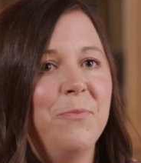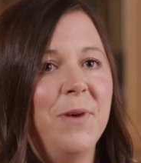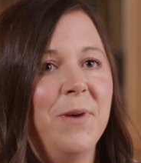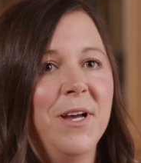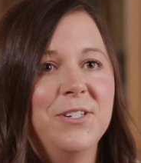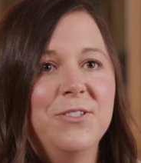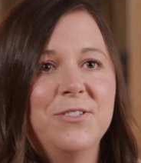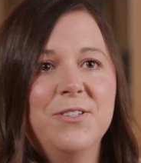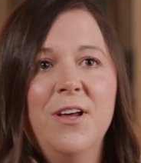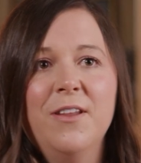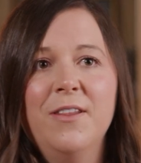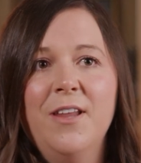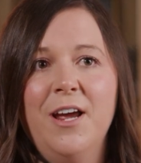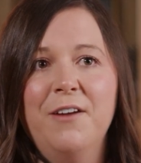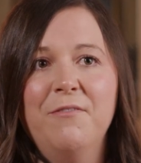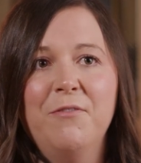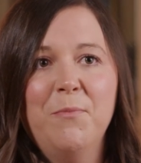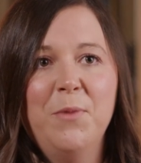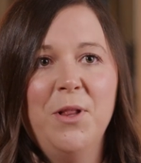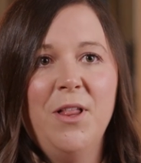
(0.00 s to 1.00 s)
your master's
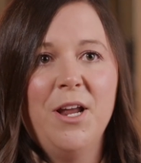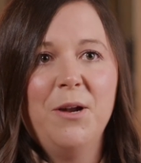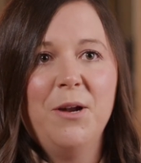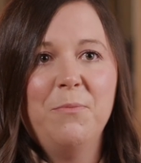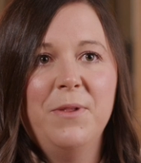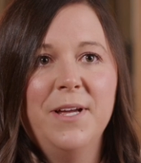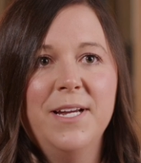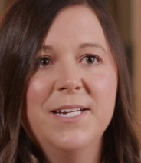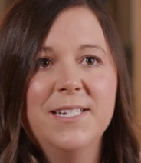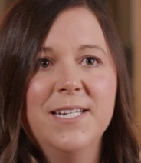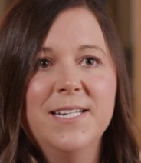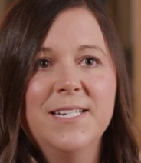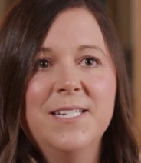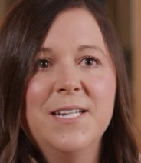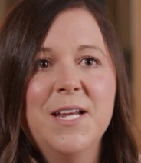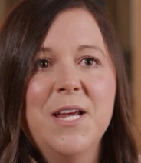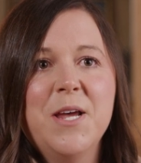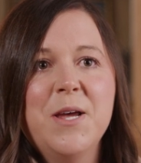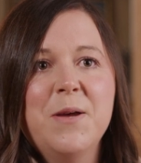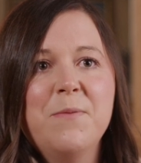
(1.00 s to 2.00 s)
online from a lot of
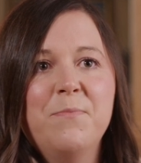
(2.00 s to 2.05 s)
places,